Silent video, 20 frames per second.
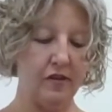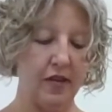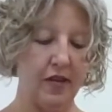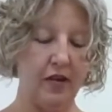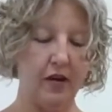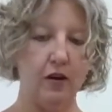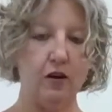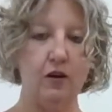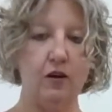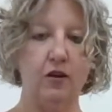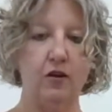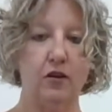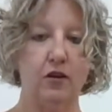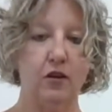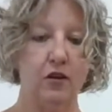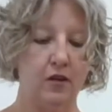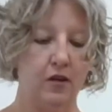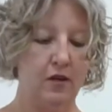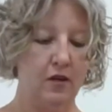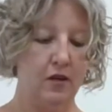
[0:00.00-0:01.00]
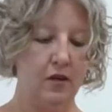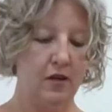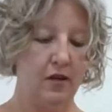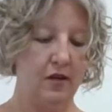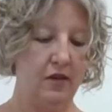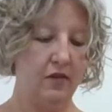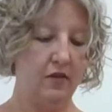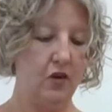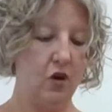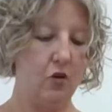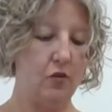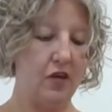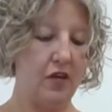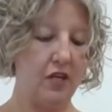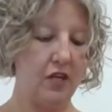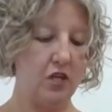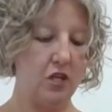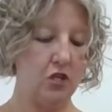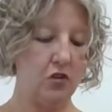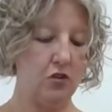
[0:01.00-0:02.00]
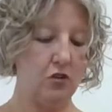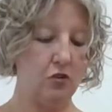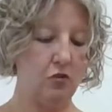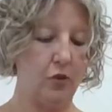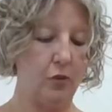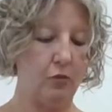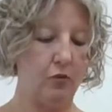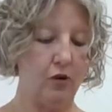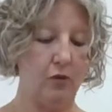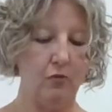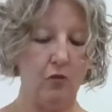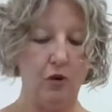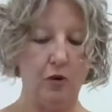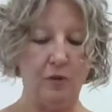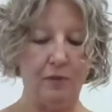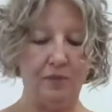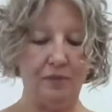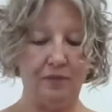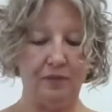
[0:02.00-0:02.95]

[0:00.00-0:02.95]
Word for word: layer is going into the whipped cream bowl.